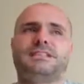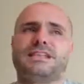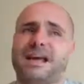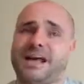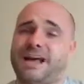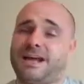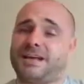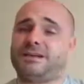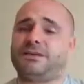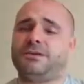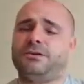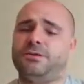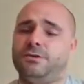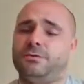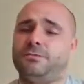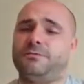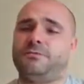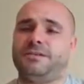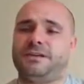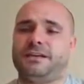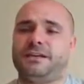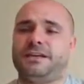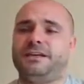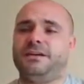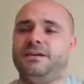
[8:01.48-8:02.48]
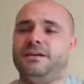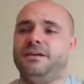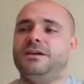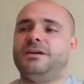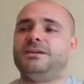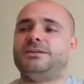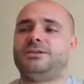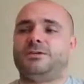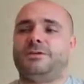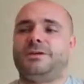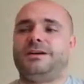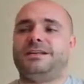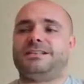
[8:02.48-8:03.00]
tan, hopefully,
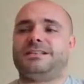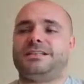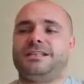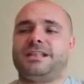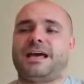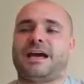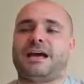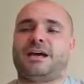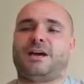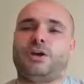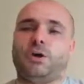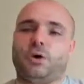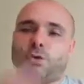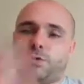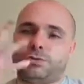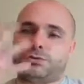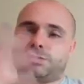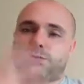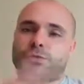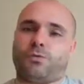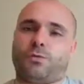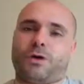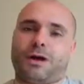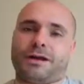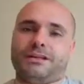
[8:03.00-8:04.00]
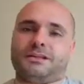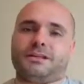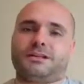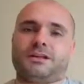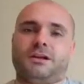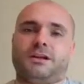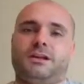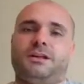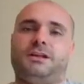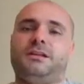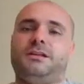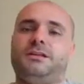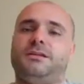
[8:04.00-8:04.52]
so he isn't that ghost white
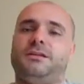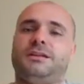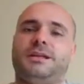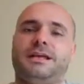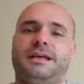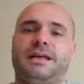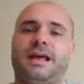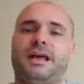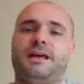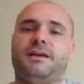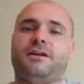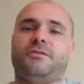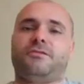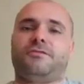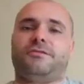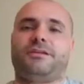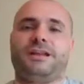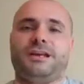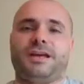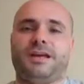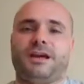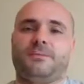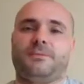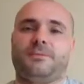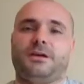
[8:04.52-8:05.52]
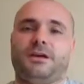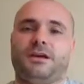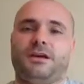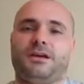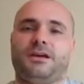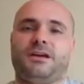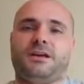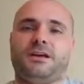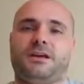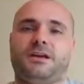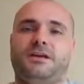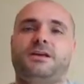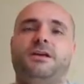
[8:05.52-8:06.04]
colour like I currently am.
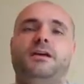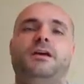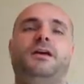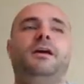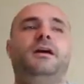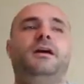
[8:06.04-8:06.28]
Hi.